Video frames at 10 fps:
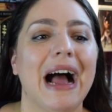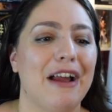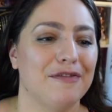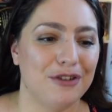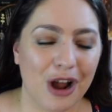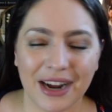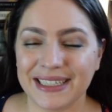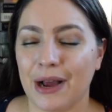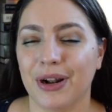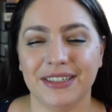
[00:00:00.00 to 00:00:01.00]
I've
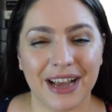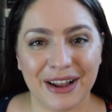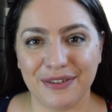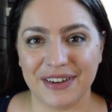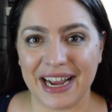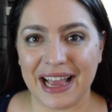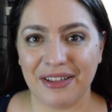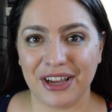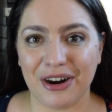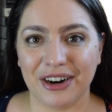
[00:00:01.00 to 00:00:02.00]
knocked out a ton of
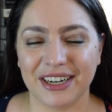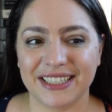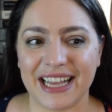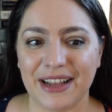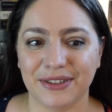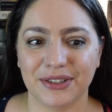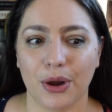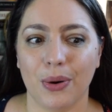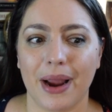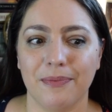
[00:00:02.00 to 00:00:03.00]
NetGalley arcs, and
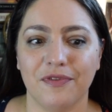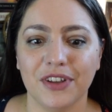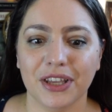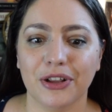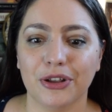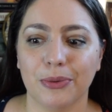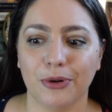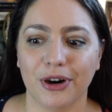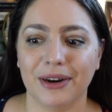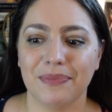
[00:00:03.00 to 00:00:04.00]
so I'm feeling a little
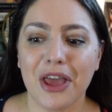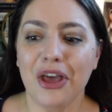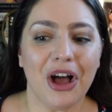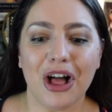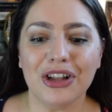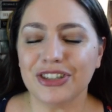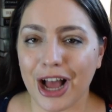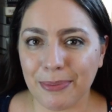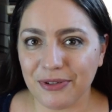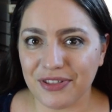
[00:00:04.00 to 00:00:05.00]
more on
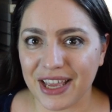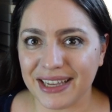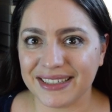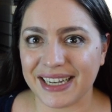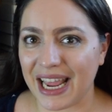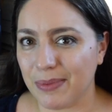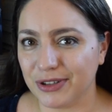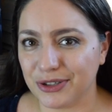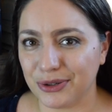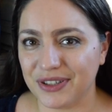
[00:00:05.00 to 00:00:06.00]
top of things and
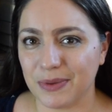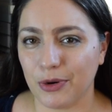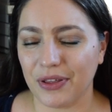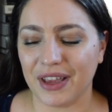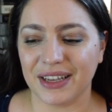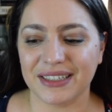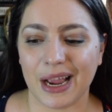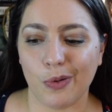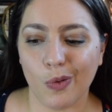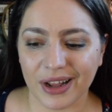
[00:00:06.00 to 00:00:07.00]
able to read some more things
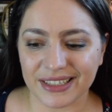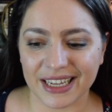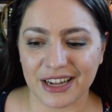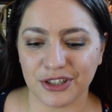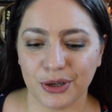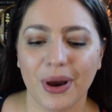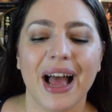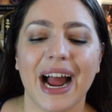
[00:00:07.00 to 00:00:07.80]
I want to get to.